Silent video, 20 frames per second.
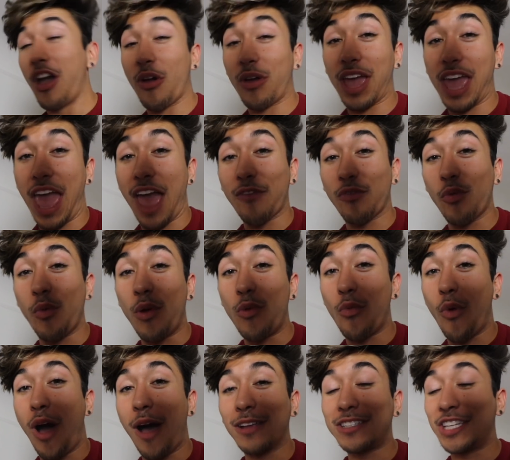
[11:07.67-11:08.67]
Okay, everyone
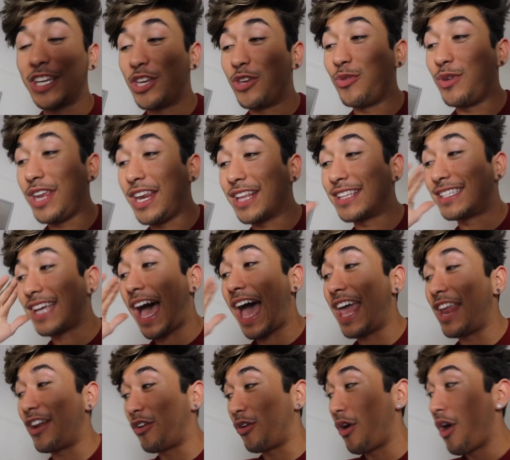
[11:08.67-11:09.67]
watching, you need a
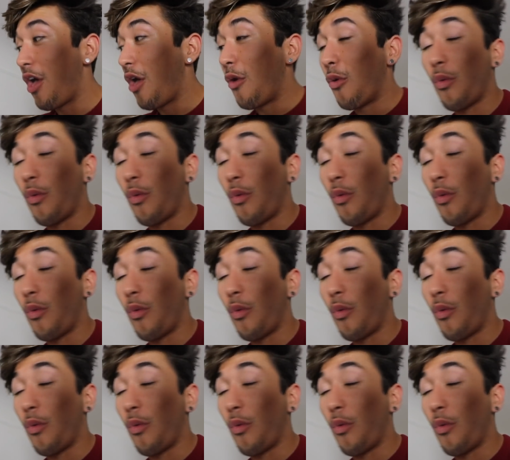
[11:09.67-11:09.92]
title